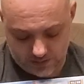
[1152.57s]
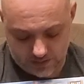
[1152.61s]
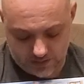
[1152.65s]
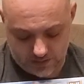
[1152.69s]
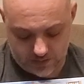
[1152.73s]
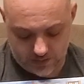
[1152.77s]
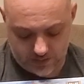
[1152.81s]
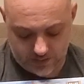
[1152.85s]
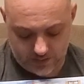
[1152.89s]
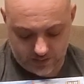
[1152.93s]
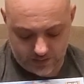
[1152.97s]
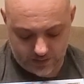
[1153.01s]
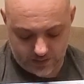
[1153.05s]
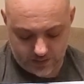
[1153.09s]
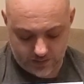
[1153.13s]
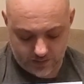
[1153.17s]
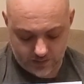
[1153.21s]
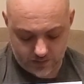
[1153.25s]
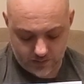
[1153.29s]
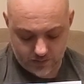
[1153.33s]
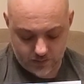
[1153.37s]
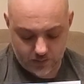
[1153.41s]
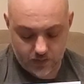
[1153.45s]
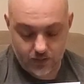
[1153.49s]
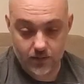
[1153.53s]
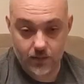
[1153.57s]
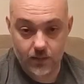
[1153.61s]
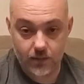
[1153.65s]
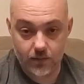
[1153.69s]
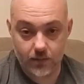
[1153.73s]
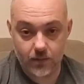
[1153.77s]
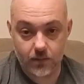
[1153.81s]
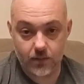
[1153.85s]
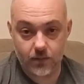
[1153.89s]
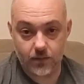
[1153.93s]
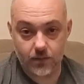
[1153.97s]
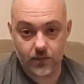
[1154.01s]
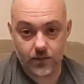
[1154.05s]
is a young
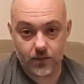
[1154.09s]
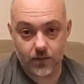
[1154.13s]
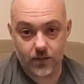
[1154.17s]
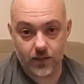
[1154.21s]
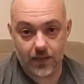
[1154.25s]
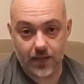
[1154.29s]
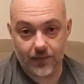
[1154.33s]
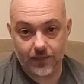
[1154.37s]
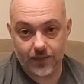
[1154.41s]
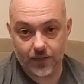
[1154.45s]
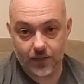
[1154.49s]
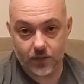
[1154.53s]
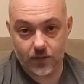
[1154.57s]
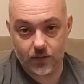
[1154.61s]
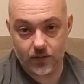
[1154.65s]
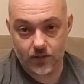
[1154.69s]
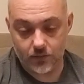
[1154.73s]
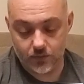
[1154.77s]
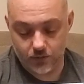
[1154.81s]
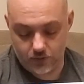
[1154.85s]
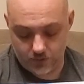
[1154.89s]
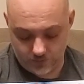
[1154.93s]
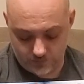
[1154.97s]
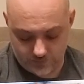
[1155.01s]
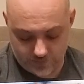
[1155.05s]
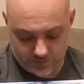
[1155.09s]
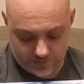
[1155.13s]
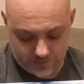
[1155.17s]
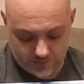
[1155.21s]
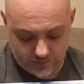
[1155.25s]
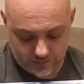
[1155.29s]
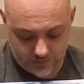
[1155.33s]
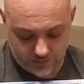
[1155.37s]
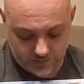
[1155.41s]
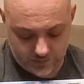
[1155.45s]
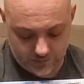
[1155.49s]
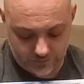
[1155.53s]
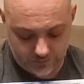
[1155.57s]
Slavic soldier
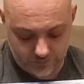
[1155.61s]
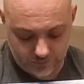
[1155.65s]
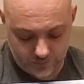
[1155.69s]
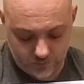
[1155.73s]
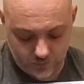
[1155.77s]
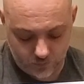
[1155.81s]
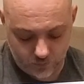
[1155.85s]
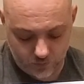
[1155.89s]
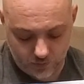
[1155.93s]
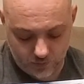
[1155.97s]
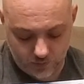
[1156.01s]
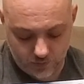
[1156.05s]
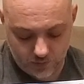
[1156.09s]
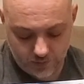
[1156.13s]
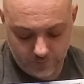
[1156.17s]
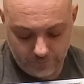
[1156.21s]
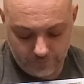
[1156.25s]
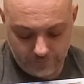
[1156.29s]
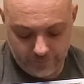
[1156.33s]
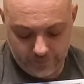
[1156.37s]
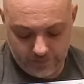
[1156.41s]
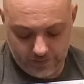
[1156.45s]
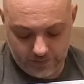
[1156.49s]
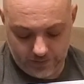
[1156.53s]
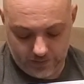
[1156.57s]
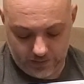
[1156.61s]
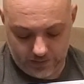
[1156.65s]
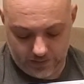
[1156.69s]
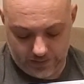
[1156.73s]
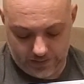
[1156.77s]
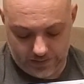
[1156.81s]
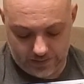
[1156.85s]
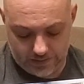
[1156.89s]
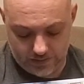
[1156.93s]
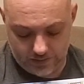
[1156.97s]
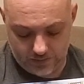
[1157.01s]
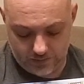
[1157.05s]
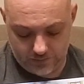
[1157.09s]
returning from war, and
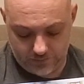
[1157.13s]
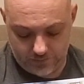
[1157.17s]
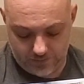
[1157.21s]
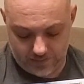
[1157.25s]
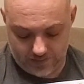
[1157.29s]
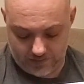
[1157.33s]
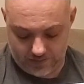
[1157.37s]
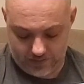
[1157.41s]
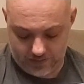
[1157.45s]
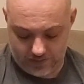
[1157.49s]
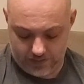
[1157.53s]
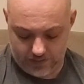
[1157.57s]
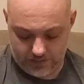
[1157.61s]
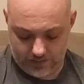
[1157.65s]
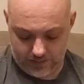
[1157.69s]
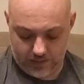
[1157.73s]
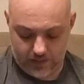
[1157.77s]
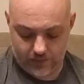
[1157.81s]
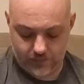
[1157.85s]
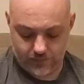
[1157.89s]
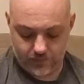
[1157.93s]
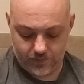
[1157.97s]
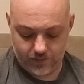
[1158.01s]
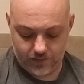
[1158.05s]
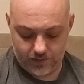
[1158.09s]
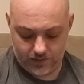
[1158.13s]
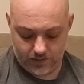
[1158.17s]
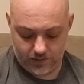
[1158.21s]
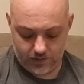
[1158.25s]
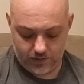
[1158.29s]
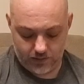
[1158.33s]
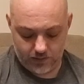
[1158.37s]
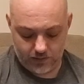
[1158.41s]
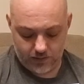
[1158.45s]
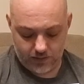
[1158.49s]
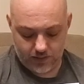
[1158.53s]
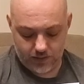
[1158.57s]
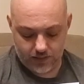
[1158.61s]
he falls in love with
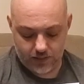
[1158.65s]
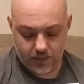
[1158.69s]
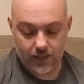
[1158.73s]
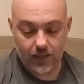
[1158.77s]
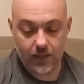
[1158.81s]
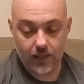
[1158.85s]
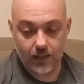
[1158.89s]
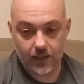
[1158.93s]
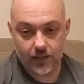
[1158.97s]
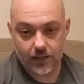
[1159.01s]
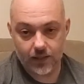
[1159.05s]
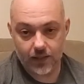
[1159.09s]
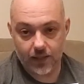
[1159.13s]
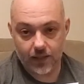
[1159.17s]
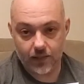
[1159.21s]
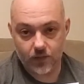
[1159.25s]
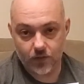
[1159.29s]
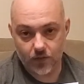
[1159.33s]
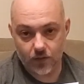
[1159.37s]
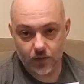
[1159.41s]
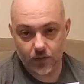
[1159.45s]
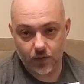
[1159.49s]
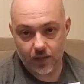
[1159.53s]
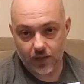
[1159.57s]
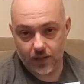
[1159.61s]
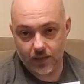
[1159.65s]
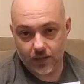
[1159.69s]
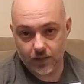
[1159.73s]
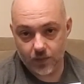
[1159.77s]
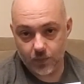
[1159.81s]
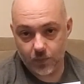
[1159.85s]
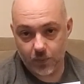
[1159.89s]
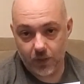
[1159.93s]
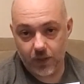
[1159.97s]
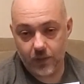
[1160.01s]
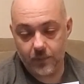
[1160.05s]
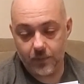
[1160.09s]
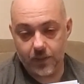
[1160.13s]
Lisa, a dancer. And it's
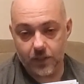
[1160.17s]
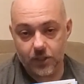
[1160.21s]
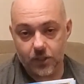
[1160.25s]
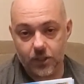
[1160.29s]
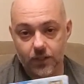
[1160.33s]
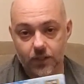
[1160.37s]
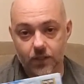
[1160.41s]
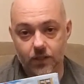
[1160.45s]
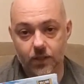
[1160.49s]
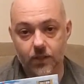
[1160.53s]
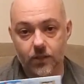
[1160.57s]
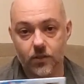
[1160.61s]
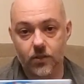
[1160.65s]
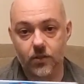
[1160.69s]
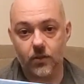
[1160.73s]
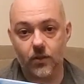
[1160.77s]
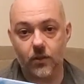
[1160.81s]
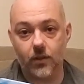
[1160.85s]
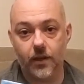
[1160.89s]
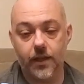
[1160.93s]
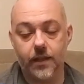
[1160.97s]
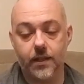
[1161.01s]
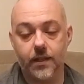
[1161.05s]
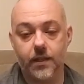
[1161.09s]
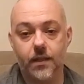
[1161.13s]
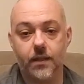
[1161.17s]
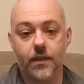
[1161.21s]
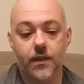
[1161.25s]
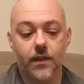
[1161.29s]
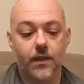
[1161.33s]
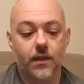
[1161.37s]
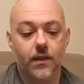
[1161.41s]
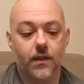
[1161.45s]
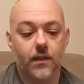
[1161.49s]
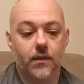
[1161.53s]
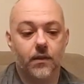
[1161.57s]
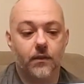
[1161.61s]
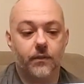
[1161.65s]
pretty much just a story that
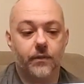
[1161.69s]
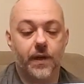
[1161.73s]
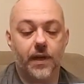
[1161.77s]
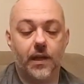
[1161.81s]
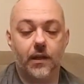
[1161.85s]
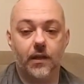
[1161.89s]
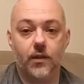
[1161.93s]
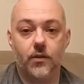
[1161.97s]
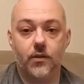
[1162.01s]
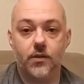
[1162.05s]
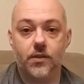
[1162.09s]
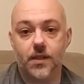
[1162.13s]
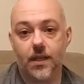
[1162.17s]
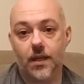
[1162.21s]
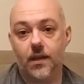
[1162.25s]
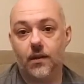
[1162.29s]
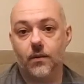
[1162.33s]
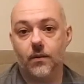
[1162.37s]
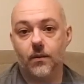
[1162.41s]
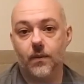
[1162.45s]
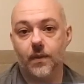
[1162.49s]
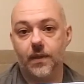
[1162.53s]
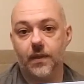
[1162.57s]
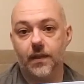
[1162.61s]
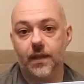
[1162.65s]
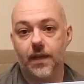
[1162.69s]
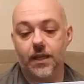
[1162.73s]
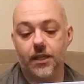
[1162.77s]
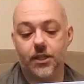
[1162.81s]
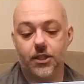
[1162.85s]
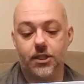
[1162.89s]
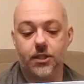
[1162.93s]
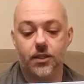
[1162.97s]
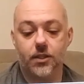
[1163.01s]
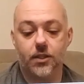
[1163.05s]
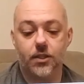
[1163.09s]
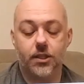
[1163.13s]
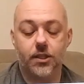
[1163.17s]
follows their
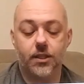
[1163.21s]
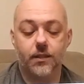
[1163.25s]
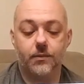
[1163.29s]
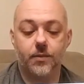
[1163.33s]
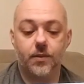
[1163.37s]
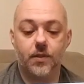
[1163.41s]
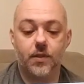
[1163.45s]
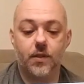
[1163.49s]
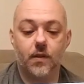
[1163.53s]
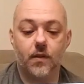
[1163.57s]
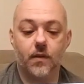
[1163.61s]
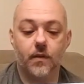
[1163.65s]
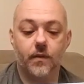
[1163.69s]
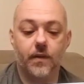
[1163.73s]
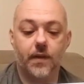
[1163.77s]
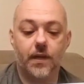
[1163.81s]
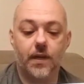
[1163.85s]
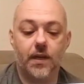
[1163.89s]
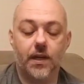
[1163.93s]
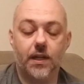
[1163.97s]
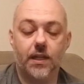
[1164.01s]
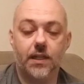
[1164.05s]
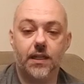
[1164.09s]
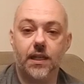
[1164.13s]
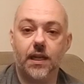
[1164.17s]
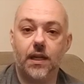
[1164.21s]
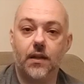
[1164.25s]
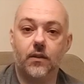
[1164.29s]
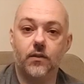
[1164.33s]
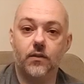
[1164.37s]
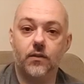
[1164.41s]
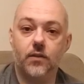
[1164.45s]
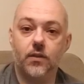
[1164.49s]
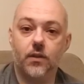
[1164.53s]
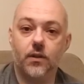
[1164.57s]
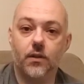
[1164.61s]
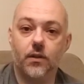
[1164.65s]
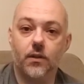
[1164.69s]
relationship. So a very
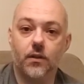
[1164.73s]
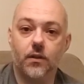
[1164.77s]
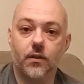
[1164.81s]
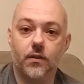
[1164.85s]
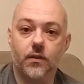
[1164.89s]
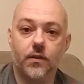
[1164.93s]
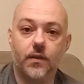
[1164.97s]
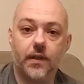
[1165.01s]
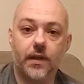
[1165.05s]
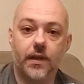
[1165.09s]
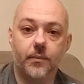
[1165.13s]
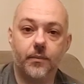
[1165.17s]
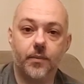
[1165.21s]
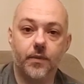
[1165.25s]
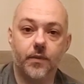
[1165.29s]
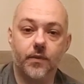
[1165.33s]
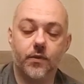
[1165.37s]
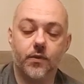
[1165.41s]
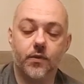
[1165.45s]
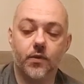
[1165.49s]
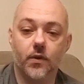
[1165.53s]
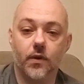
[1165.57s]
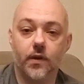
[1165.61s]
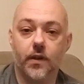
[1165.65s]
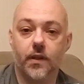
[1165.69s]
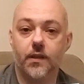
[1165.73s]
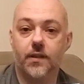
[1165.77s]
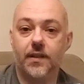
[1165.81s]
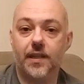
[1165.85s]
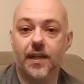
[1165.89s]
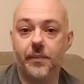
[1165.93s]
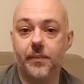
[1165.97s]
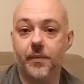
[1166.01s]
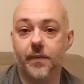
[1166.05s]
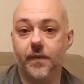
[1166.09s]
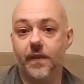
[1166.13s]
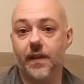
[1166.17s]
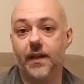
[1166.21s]
down-to-earth type of story, the
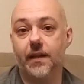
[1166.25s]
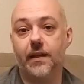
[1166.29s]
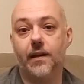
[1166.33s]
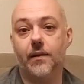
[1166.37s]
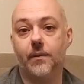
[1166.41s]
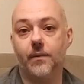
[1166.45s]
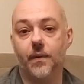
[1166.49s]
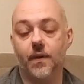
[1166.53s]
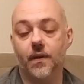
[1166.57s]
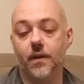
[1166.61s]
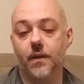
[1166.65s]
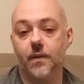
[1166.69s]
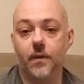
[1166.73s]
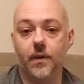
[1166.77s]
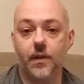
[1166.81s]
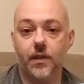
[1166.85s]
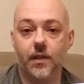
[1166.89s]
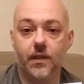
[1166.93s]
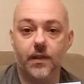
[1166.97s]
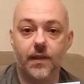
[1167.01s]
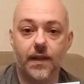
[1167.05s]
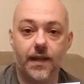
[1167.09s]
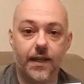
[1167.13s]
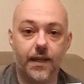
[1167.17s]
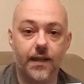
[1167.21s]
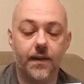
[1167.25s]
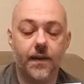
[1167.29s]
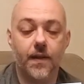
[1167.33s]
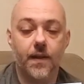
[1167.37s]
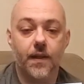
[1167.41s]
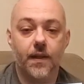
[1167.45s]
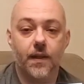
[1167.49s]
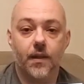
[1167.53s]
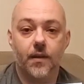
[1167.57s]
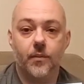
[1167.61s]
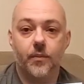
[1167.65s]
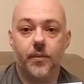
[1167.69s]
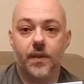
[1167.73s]
type of thing I really, really like,
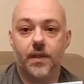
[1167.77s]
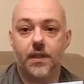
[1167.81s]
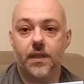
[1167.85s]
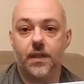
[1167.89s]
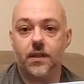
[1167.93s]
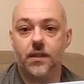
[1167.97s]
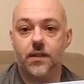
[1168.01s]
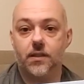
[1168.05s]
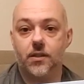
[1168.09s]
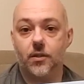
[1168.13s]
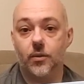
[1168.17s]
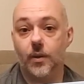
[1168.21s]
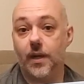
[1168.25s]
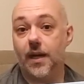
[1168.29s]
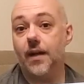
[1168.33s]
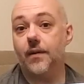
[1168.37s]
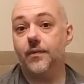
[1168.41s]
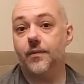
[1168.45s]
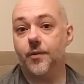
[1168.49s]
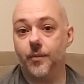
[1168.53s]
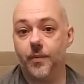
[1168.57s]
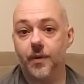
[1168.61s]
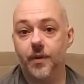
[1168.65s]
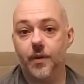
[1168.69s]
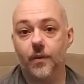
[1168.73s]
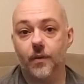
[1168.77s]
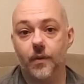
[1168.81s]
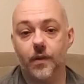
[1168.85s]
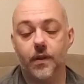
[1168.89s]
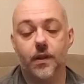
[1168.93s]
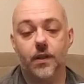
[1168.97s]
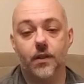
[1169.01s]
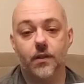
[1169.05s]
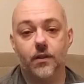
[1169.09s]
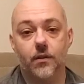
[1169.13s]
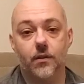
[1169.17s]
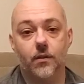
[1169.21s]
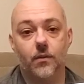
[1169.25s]
because you have to be a
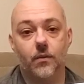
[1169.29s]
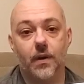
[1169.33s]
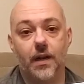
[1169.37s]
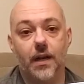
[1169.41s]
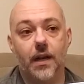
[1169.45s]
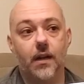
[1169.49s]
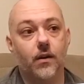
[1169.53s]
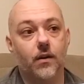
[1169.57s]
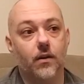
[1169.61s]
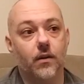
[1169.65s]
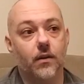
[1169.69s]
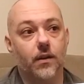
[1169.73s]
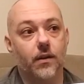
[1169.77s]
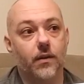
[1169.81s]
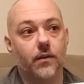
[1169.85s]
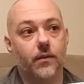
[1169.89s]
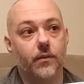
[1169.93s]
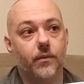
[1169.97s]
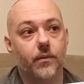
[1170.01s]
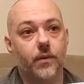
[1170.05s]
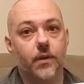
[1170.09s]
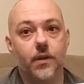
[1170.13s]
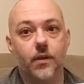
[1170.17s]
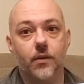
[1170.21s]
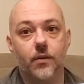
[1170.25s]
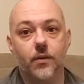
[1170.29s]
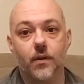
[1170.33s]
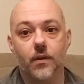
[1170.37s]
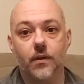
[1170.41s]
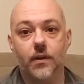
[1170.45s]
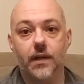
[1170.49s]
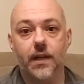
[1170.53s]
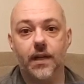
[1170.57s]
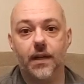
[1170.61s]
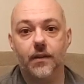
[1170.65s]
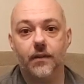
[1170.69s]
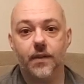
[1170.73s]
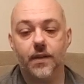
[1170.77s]
really good writer. Like when you don't
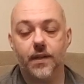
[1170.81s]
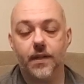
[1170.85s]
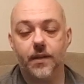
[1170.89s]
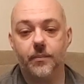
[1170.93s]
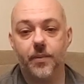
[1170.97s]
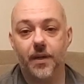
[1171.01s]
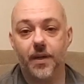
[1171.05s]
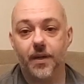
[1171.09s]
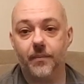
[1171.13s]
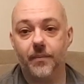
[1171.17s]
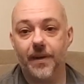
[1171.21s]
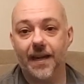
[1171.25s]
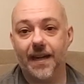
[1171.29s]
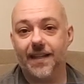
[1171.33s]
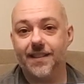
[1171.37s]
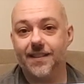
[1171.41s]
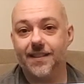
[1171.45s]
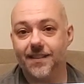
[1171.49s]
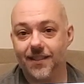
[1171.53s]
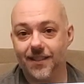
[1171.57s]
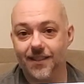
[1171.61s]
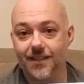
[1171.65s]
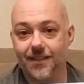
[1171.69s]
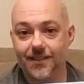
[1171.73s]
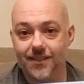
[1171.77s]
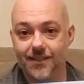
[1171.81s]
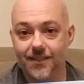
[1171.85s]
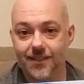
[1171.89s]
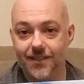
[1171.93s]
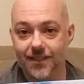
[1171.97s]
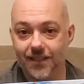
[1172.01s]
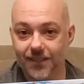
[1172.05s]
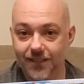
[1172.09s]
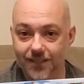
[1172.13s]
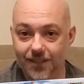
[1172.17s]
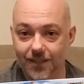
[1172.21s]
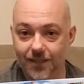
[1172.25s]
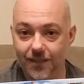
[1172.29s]
have any bombastics
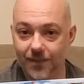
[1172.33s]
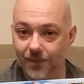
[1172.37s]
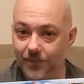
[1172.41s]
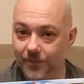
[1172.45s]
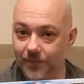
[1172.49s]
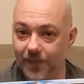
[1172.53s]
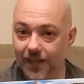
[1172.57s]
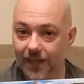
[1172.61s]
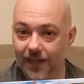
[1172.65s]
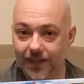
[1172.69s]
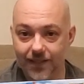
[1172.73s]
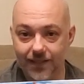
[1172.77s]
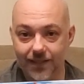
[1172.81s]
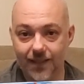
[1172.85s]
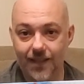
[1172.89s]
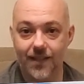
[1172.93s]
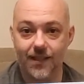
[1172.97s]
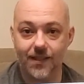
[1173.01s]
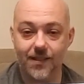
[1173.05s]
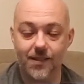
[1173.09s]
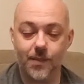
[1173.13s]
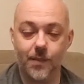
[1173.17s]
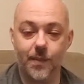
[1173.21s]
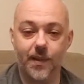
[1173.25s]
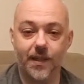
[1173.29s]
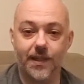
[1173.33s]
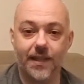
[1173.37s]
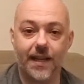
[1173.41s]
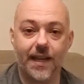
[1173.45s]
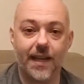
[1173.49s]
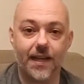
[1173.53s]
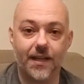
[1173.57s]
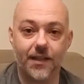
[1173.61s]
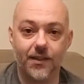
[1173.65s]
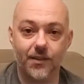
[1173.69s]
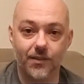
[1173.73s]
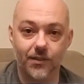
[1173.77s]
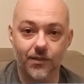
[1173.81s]
to make things
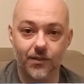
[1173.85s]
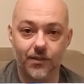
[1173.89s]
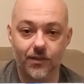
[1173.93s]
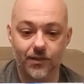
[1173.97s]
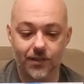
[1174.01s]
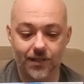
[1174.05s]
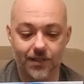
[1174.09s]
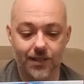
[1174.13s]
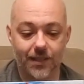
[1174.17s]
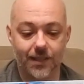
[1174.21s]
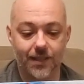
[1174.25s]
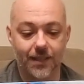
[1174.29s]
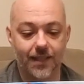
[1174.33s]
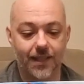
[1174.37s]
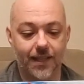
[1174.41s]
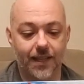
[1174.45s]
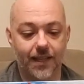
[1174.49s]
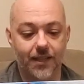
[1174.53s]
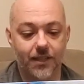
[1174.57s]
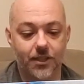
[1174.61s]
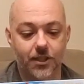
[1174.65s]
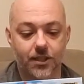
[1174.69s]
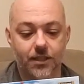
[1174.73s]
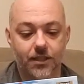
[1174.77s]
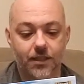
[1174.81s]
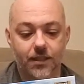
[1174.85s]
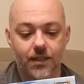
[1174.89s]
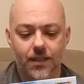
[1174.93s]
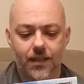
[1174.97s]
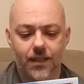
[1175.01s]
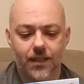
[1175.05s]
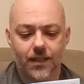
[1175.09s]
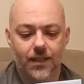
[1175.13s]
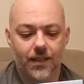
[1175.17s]
spectacularly engaging,